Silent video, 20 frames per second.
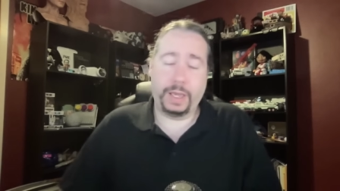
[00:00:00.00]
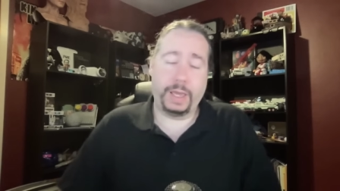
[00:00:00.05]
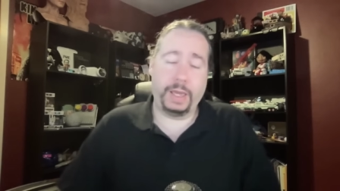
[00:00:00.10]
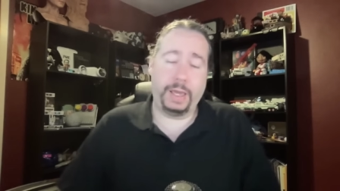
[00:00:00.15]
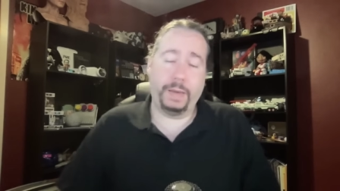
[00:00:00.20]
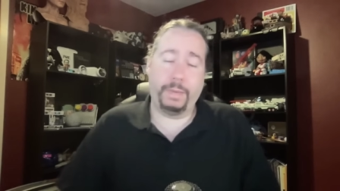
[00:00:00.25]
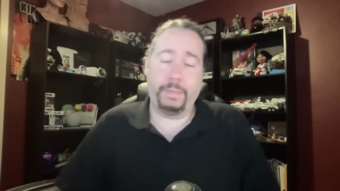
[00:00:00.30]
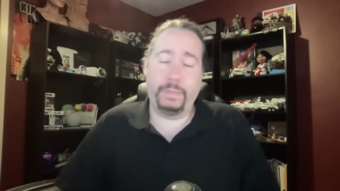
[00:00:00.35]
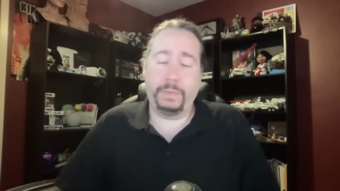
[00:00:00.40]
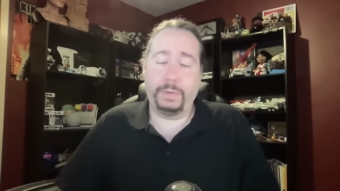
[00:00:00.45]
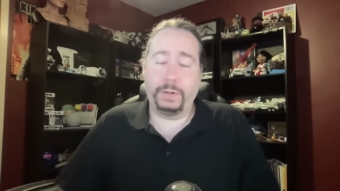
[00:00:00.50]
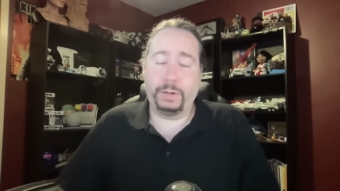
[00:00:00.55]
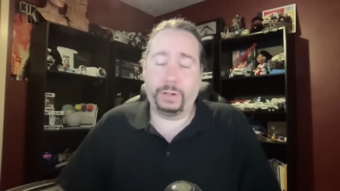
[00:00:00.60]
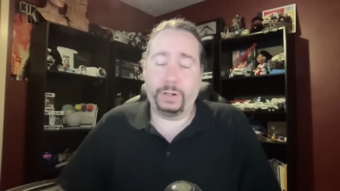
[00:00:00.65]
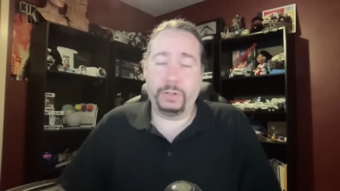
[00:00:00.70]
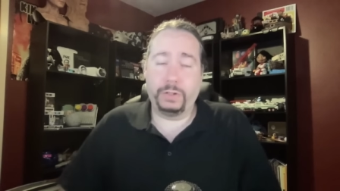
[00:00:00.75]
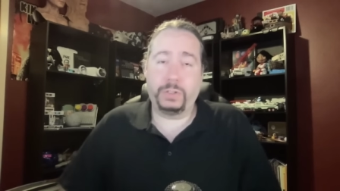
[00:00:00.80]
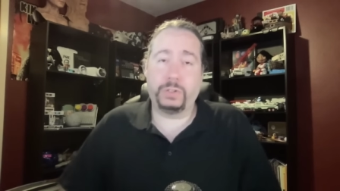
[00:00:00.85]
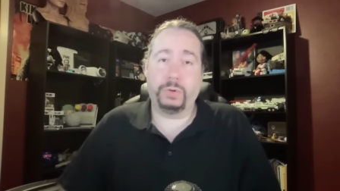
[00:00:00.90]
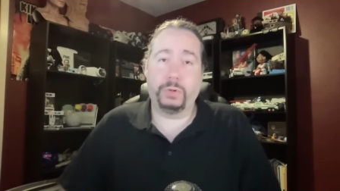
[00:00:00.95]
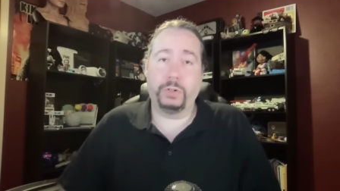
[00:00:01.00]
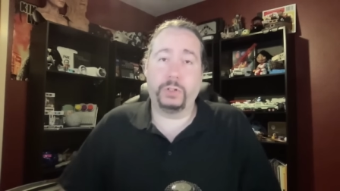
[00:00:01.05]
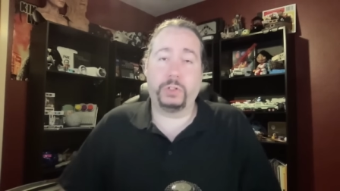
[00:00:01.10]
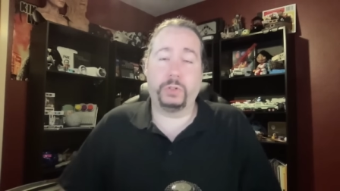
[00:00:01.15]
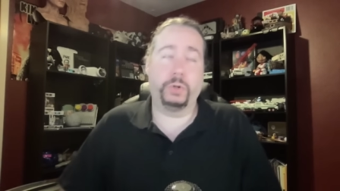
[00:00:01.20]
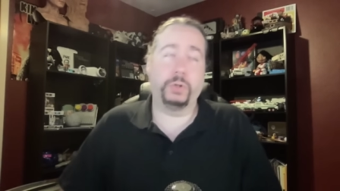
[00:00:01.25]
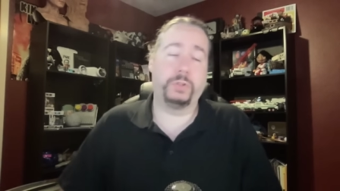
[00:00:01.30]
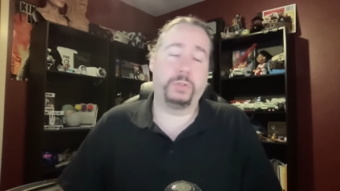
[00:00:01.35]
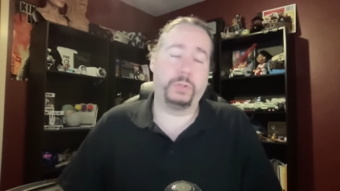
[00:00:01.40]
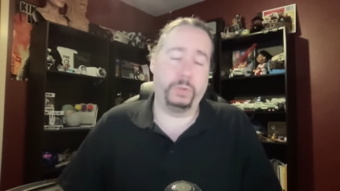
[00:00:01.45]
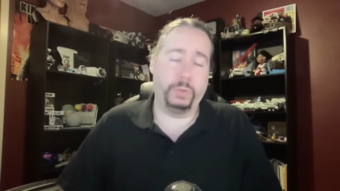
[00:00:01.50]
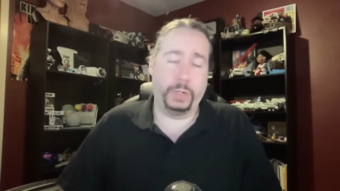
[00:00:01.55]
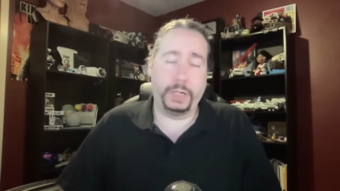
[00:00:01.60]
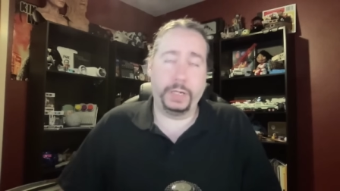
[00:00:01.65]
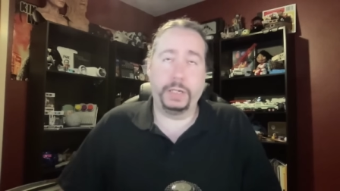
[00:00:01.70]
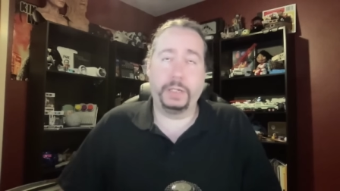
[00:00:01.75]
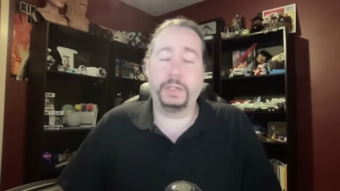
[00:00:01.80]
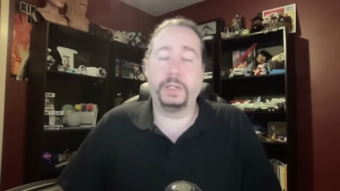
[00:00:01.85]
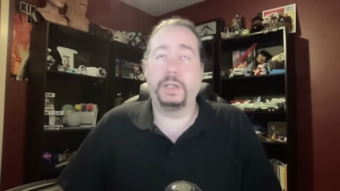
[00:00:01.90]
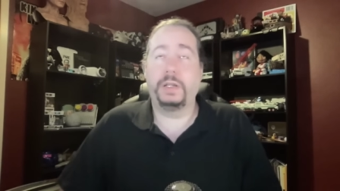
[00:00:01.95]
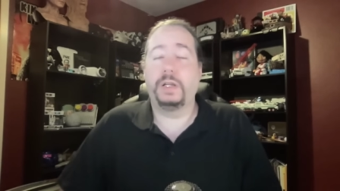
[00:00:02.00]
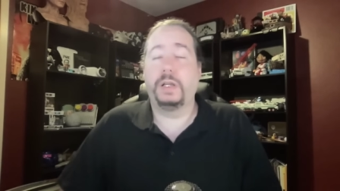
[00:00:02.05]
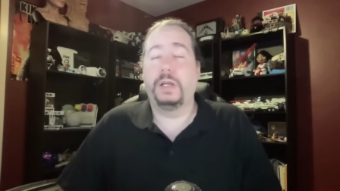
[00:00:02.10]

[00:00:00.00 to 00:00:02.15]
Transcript: and long story short, too late.